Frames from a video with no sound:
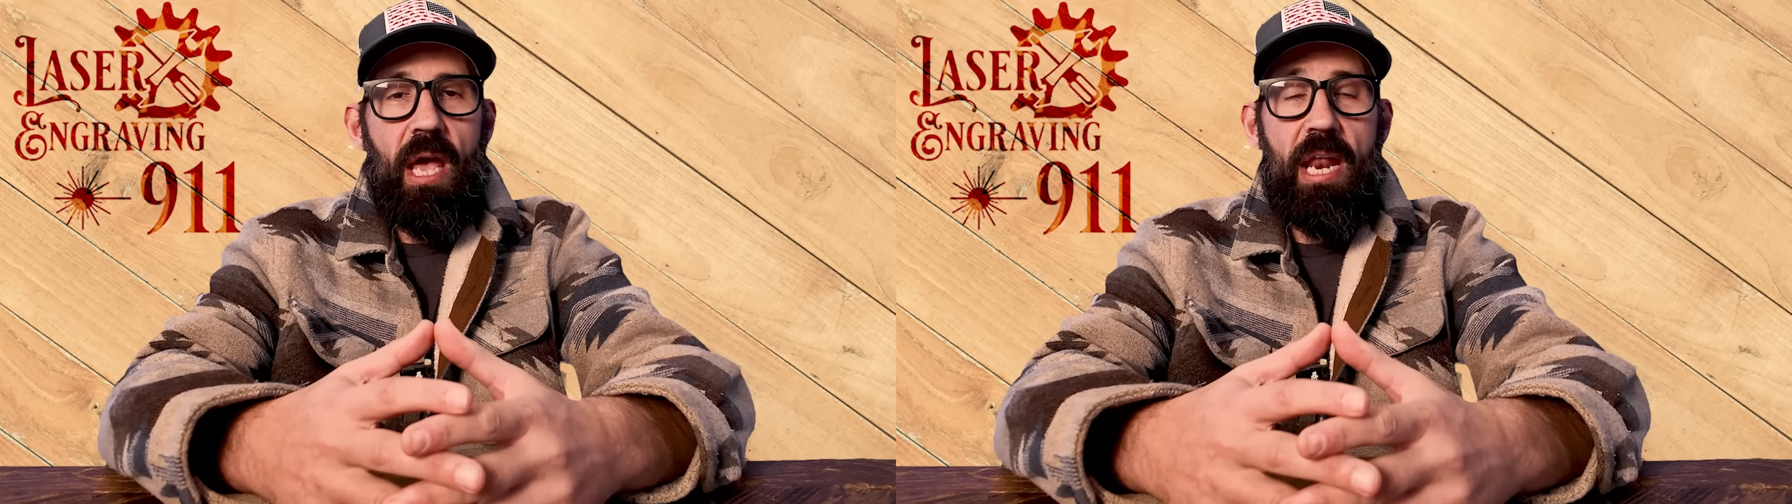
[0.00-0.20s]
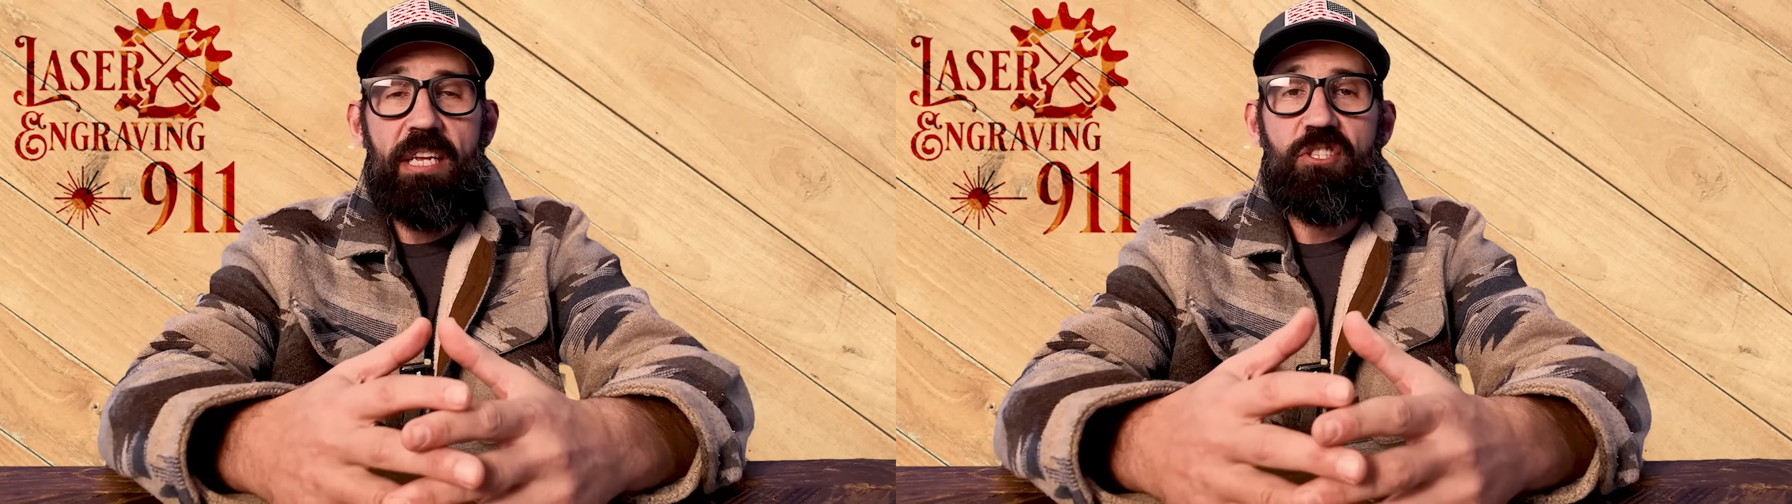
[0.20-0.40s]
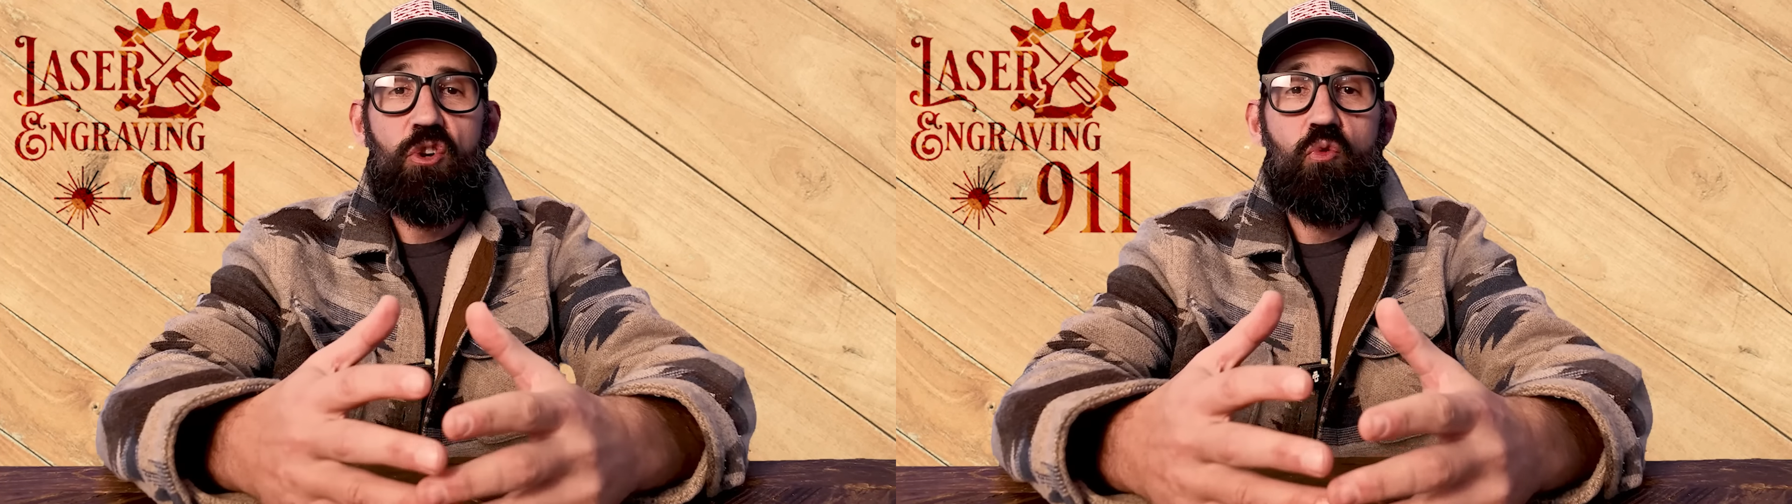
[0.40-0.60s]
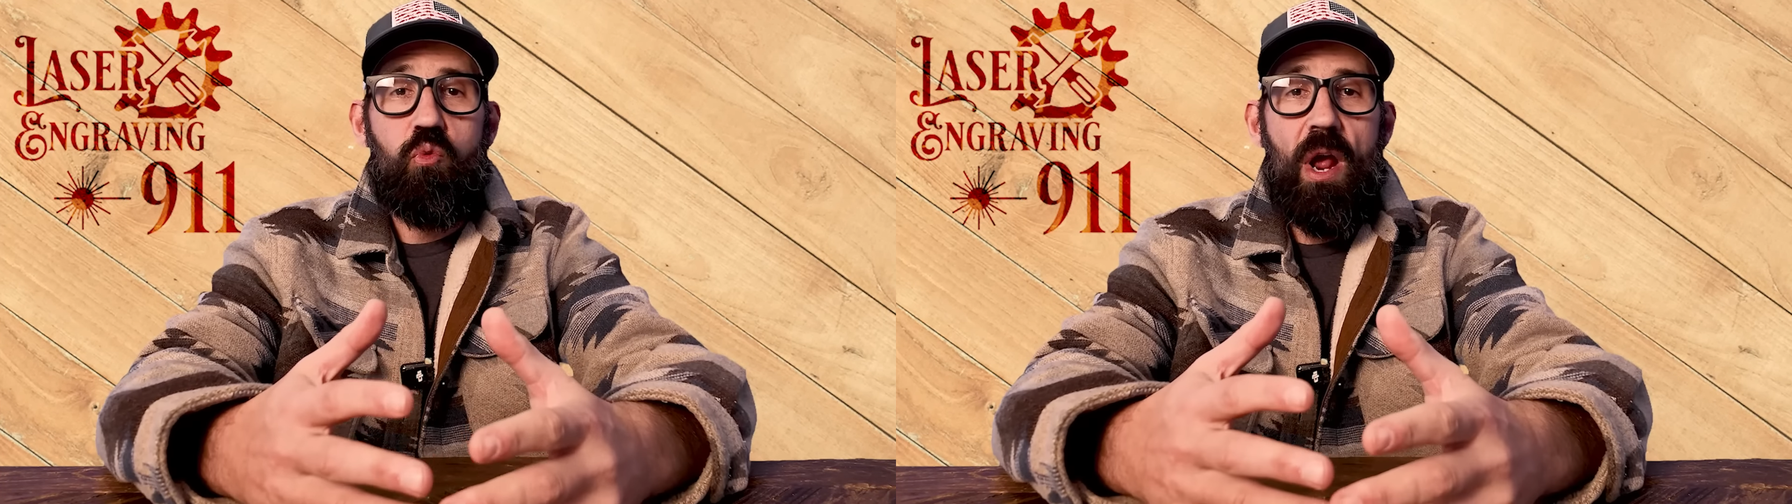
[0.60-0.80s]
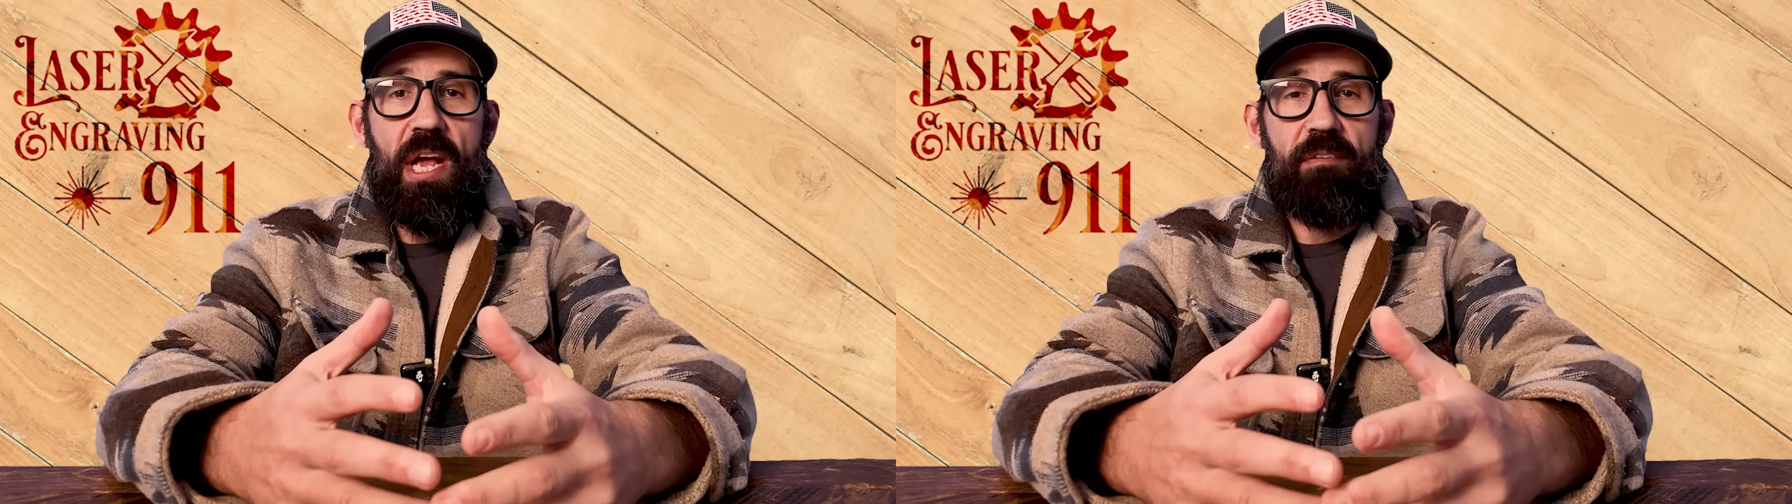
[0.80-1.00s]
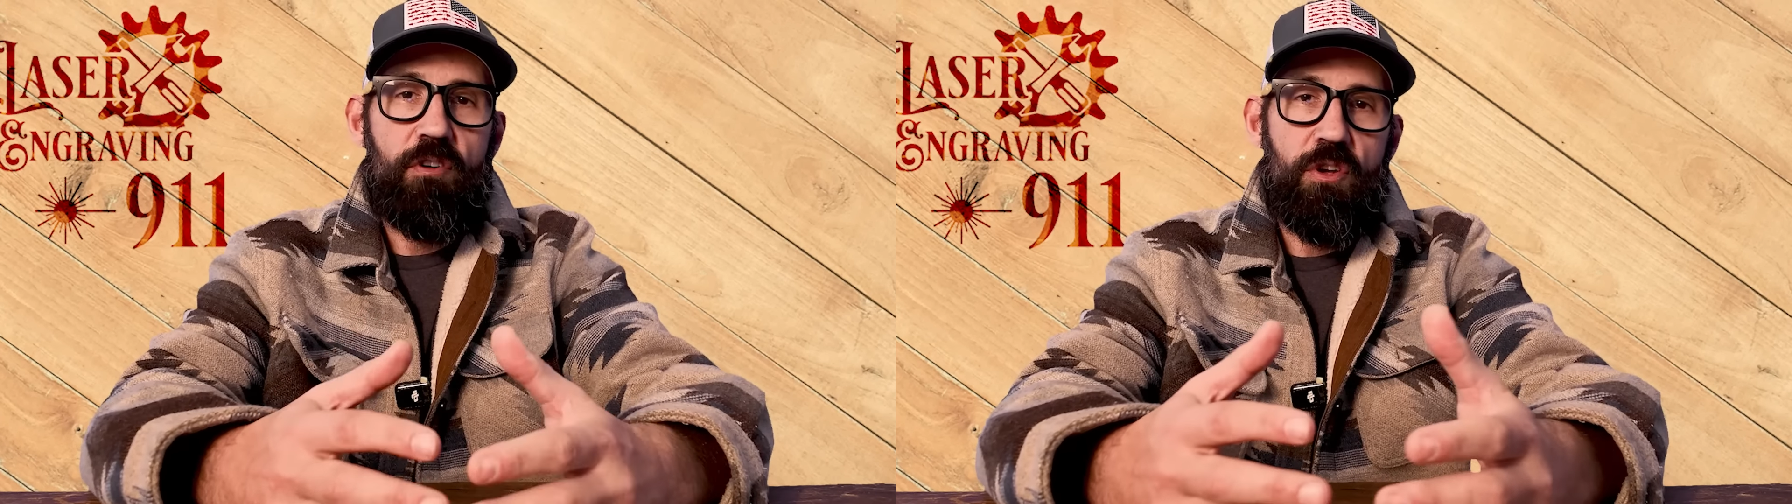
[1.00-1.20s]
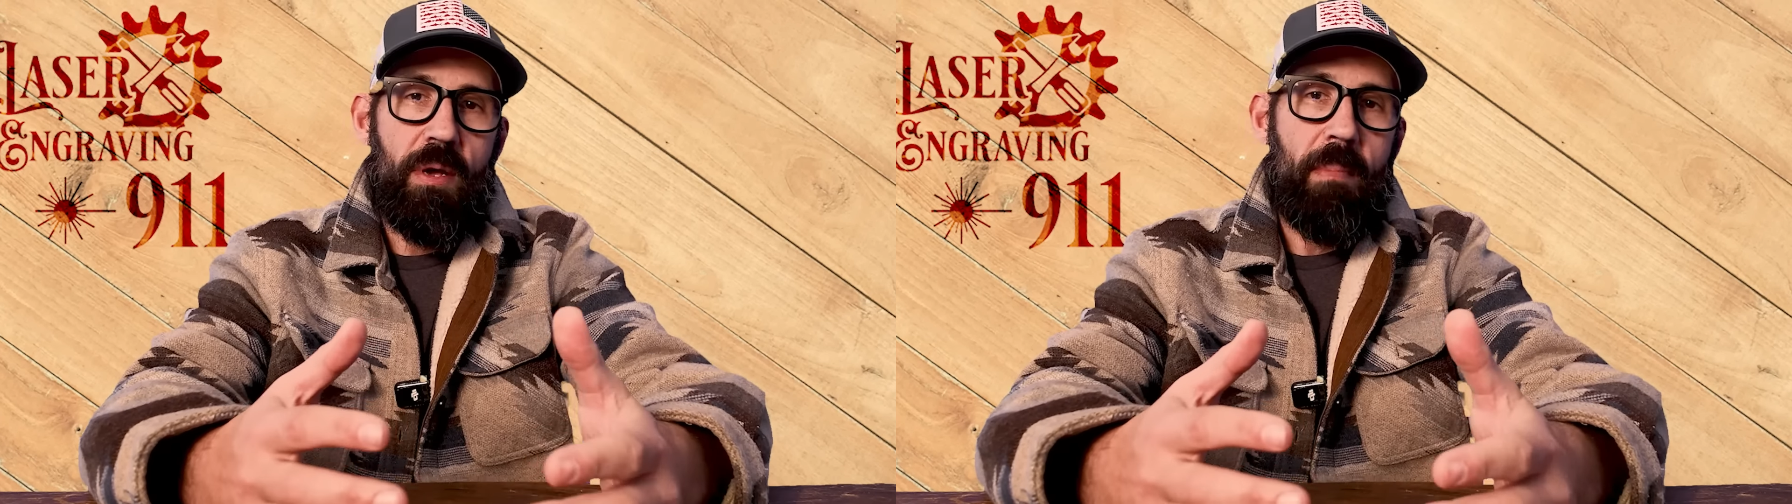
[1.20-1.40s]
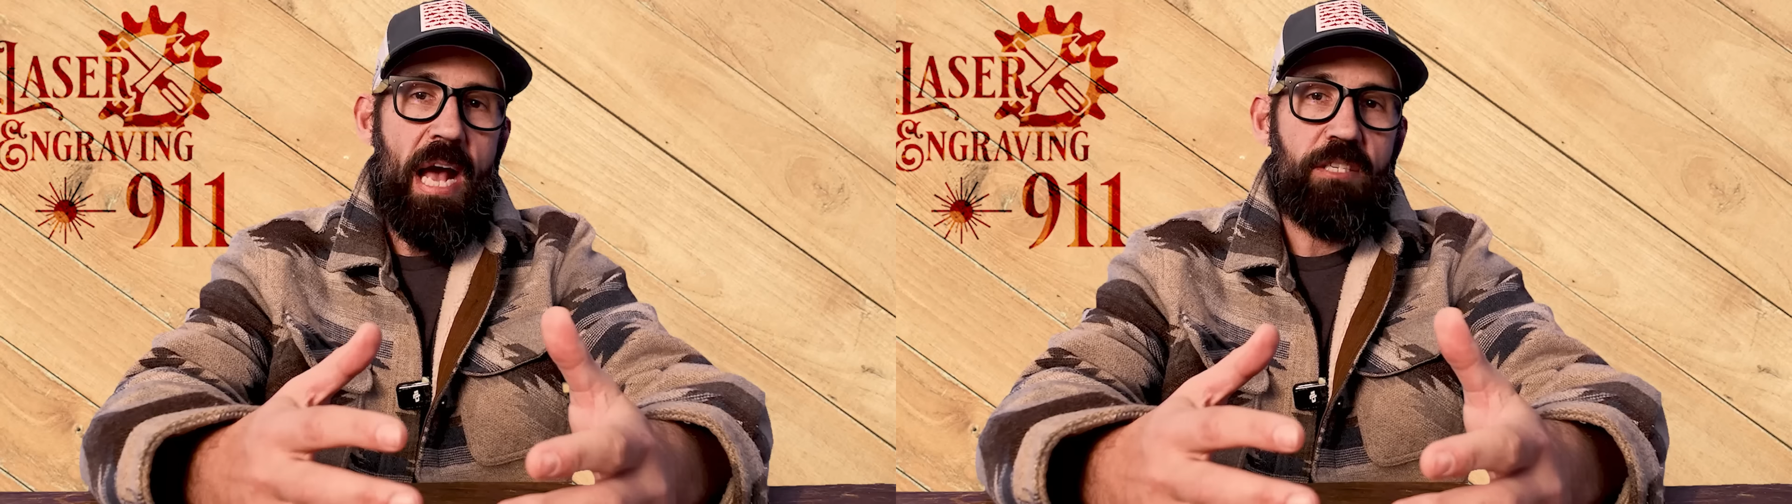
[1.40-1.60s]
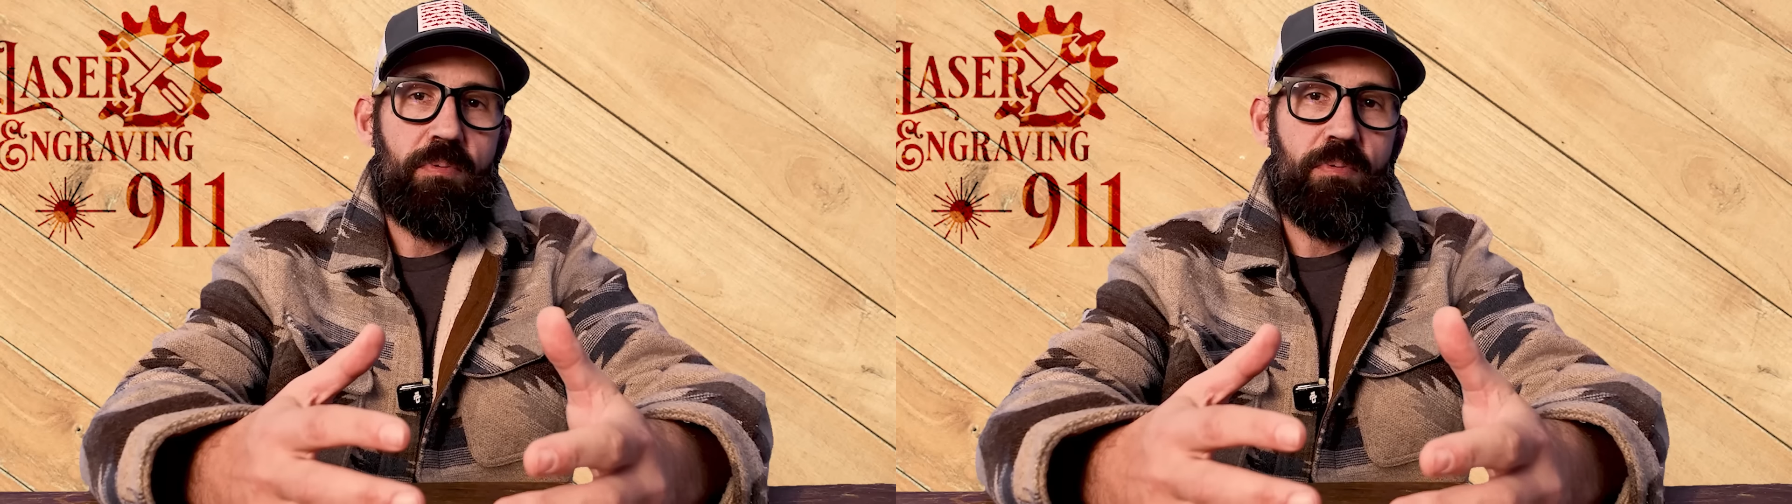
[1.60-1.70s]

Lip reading: and it's great for doing mass